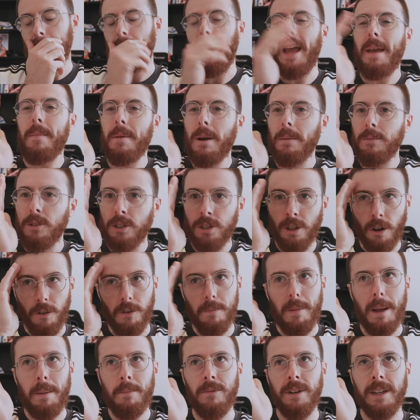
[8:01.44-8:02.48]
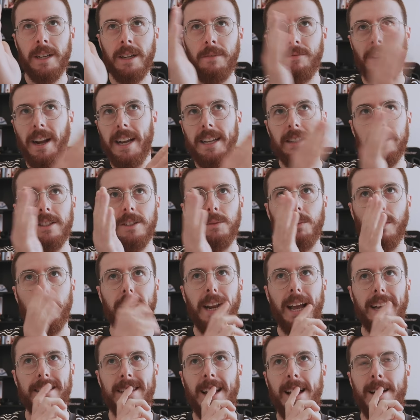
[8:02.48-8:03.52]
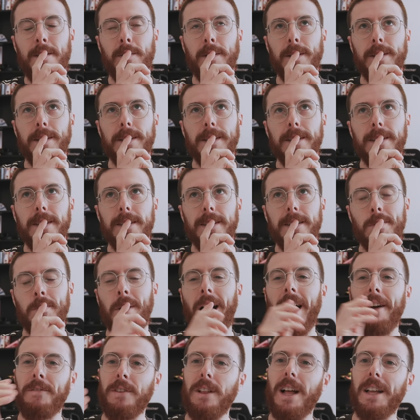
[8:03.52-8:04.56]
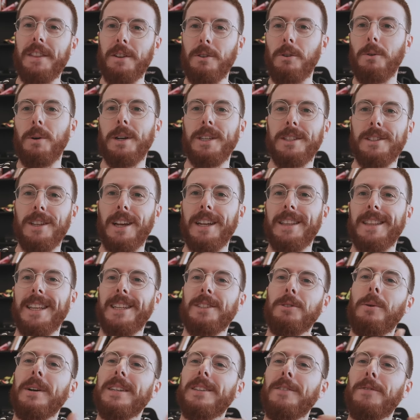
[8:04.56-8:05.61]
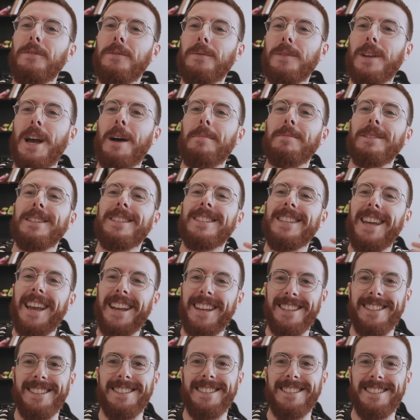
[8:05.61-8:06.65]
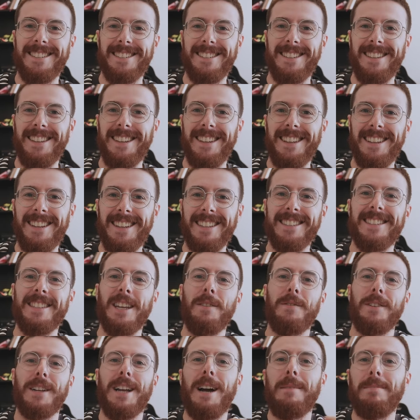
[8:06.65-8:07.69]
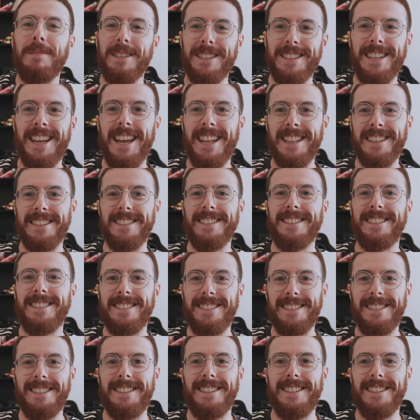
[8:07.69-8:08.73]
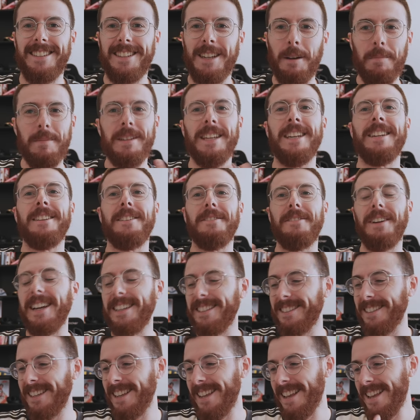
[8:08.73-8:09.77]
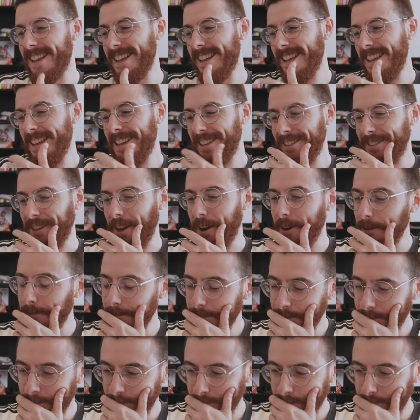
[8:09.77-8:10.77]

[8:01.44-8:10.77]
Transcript: maybe i'm just not remembering races where it has happened but i feel like they're always like there's always a couple of seconds instead of a couple of tenths come the end of the race so